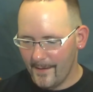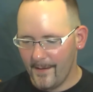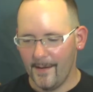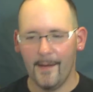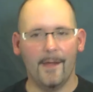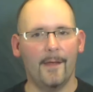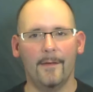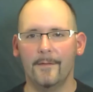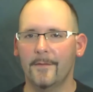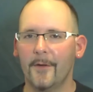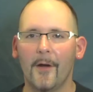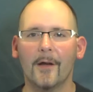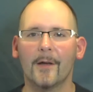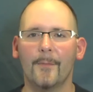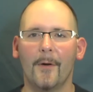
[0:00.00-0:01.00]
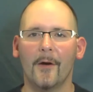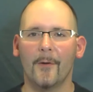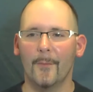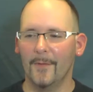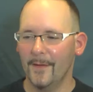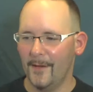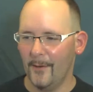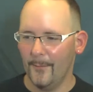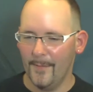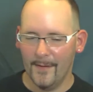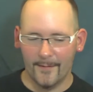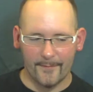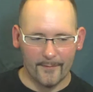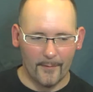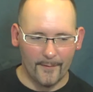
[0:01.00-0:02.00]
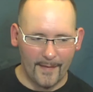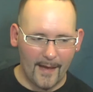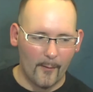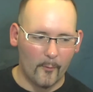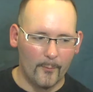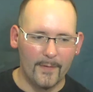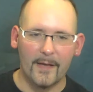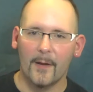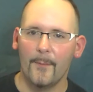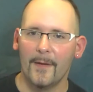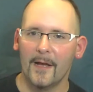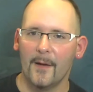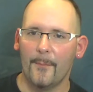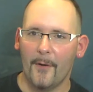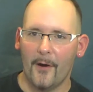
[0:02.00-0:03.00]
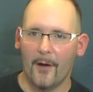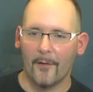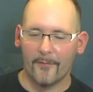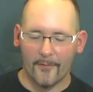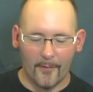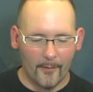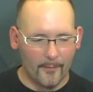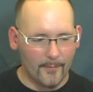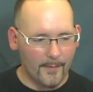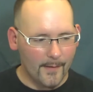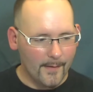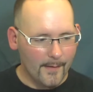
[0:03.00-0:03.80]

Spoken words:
and talk about them a little bit. So that will be coming up also.